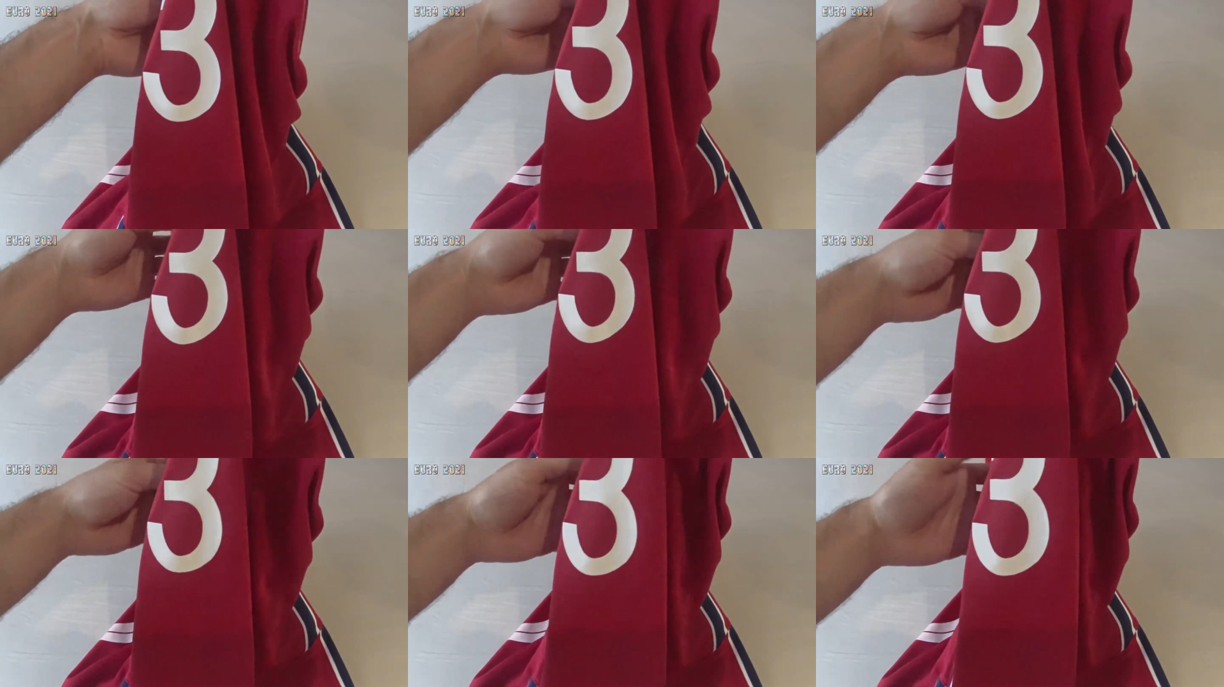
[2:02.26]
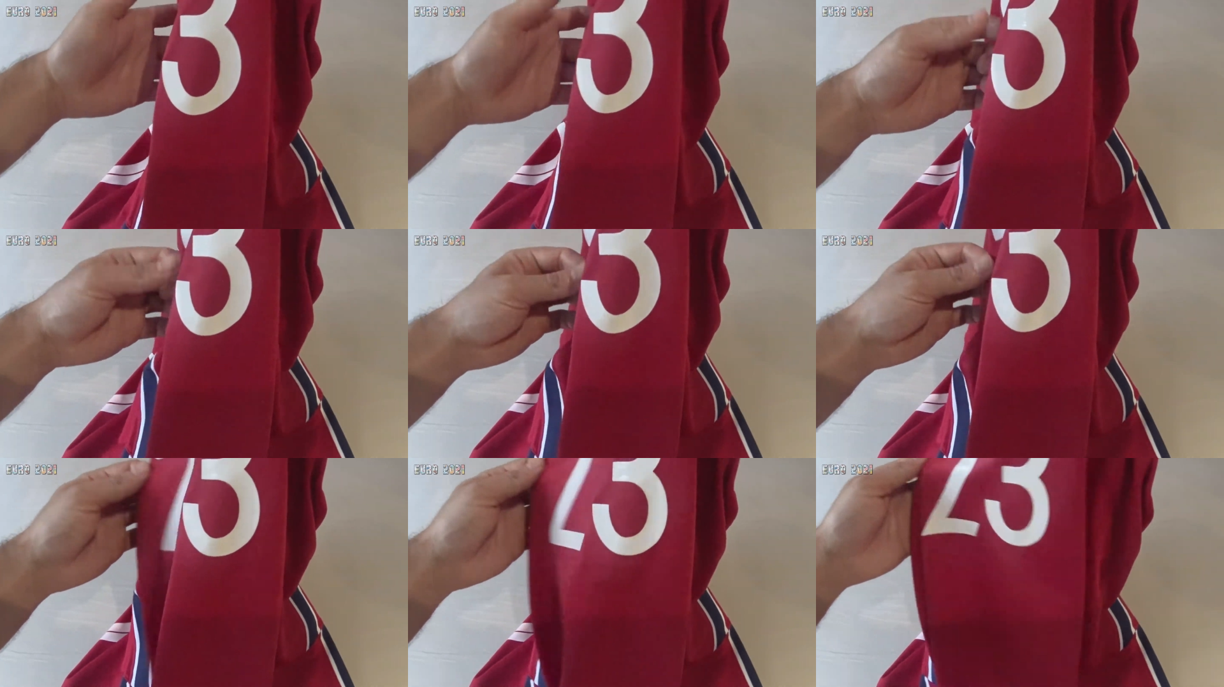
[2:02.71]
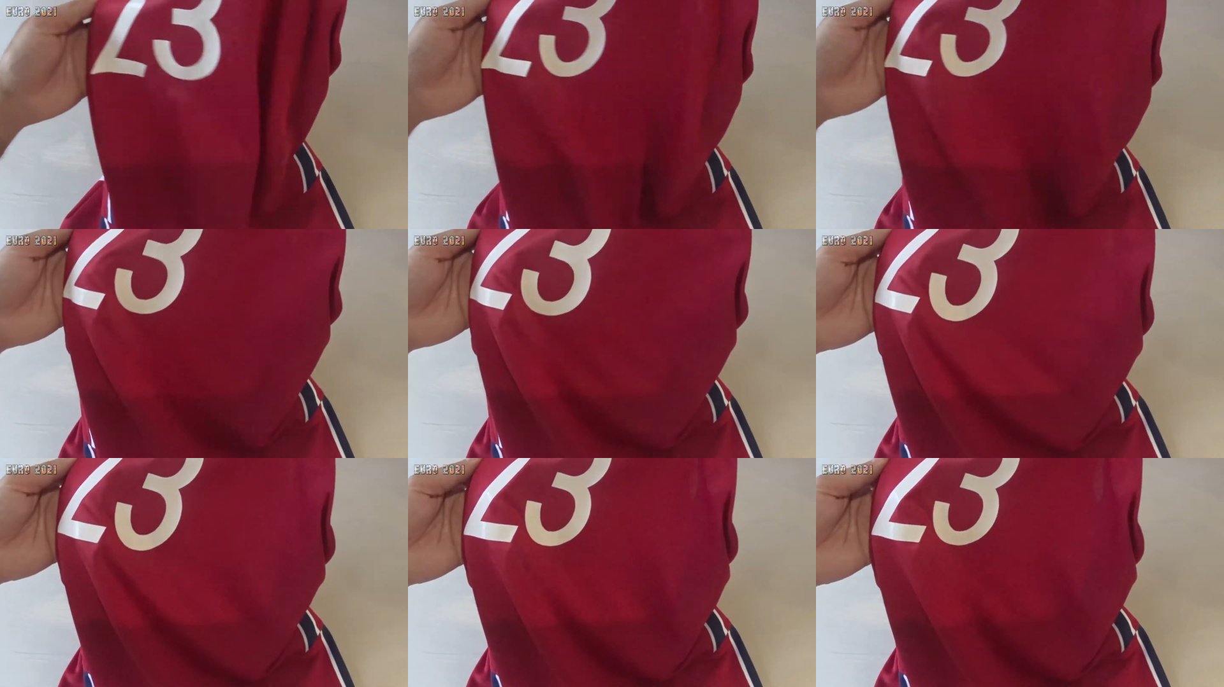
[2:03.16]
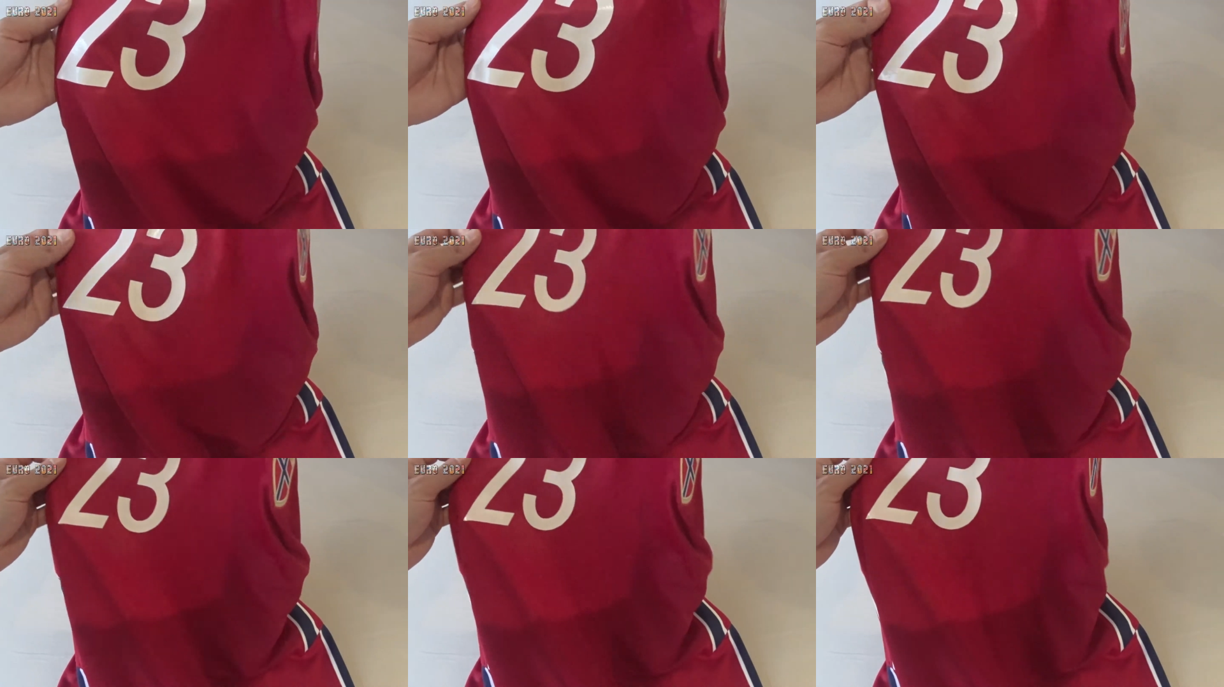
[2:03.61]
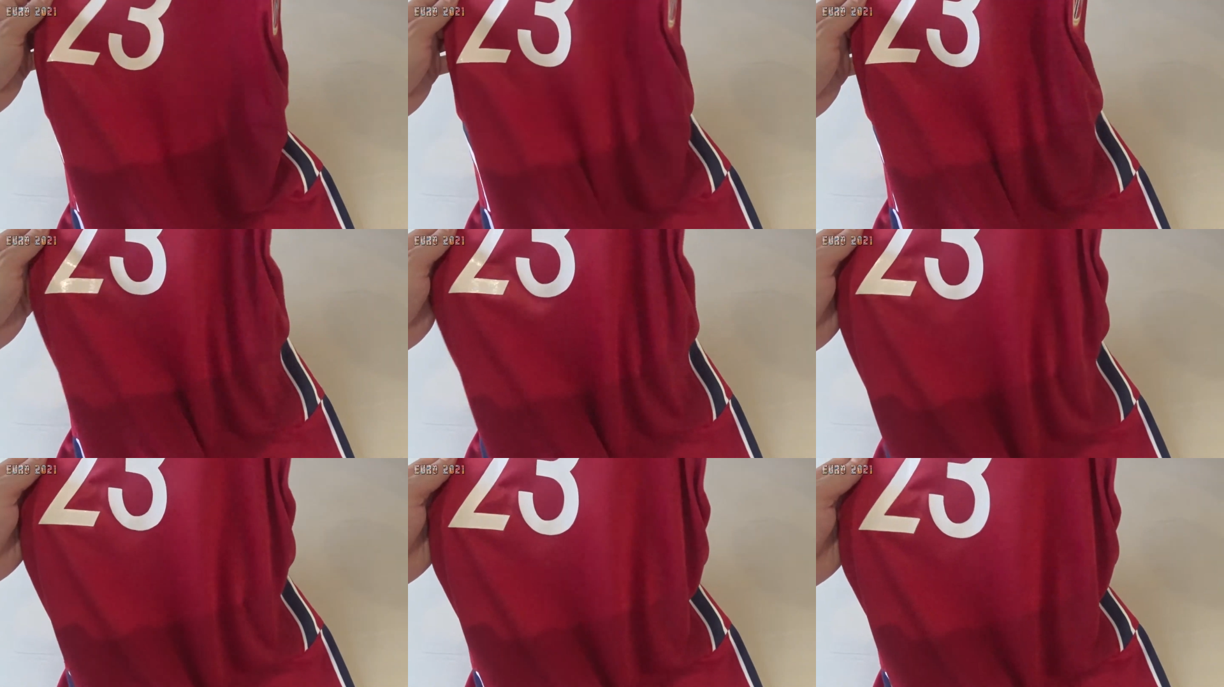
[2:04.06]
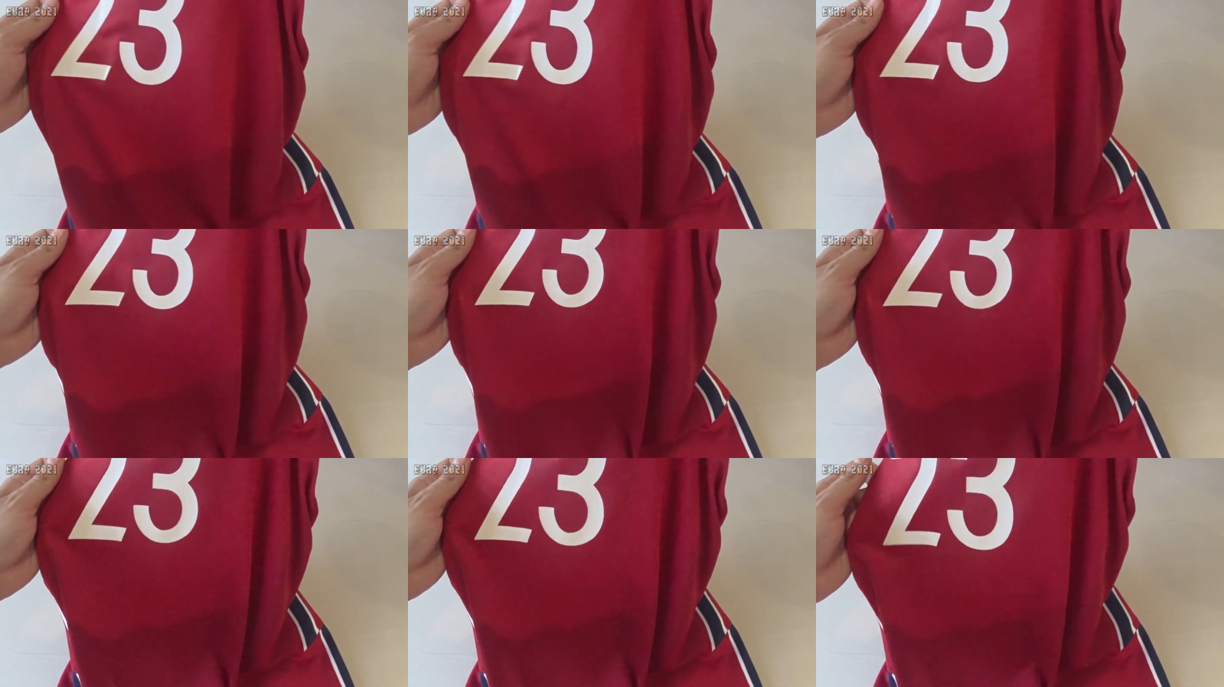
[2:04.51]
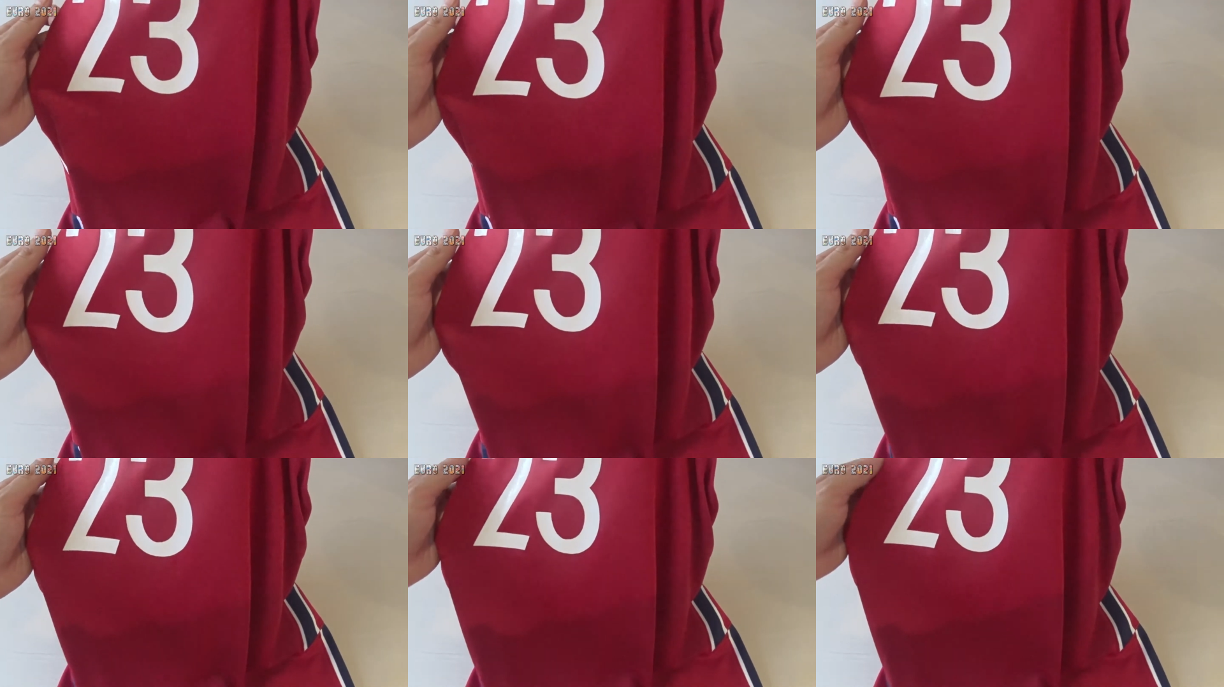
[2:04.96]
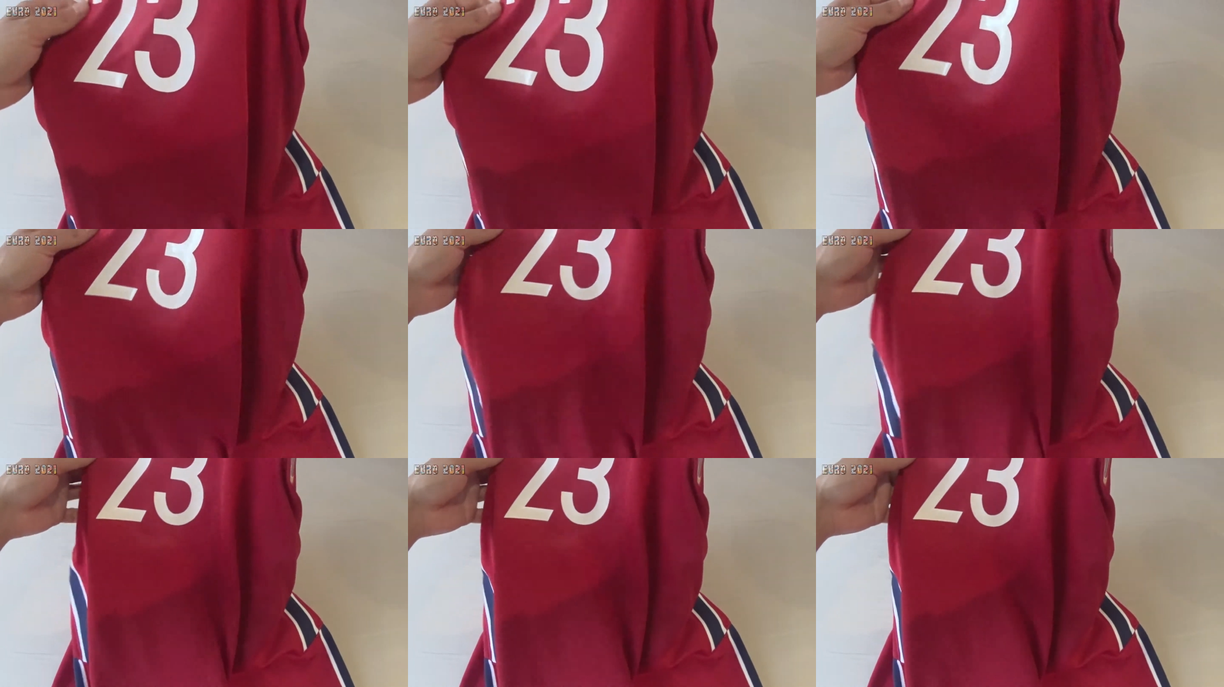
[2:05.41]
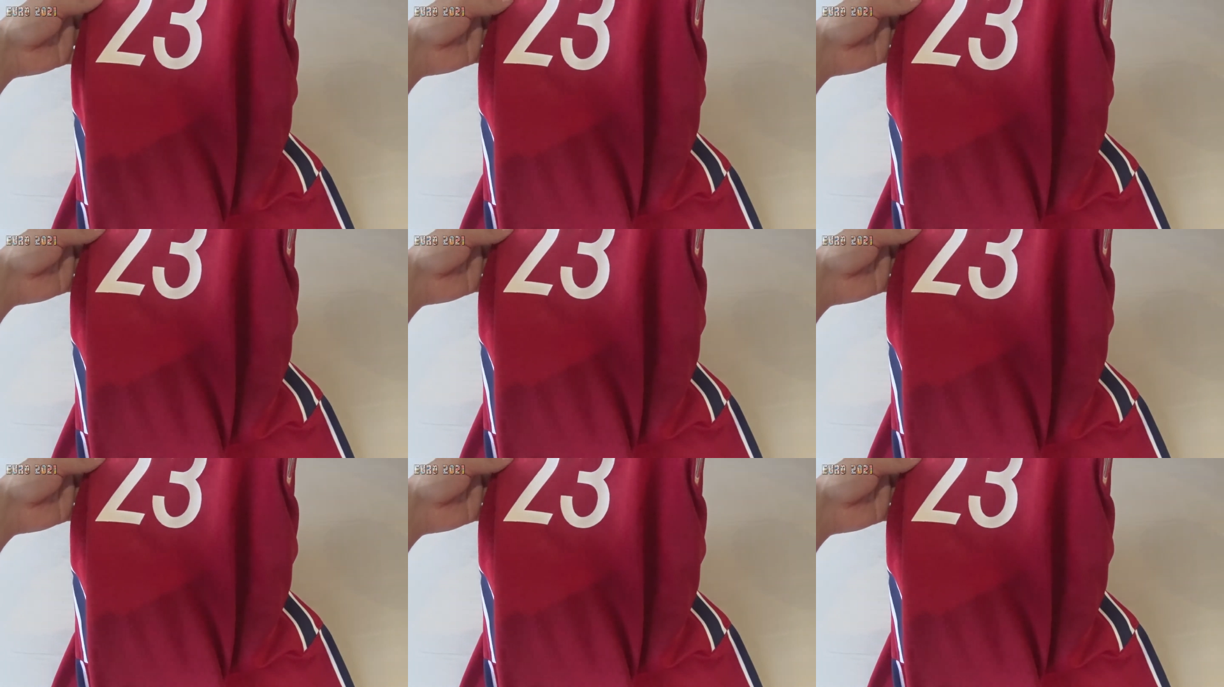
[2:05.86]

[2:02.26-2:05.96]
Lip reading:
[unreadable: no face in view]